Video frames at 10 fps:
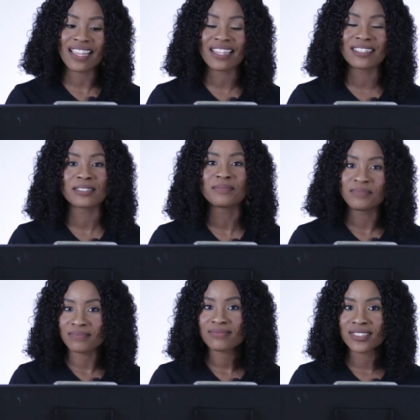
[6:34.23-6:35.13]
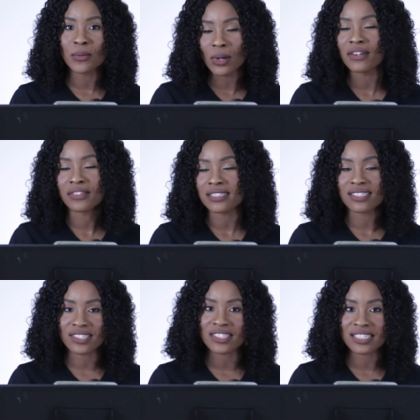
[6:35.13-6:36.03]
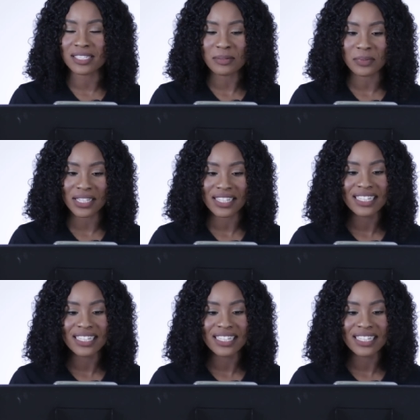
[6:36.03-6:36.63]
and one of us is just sleeping.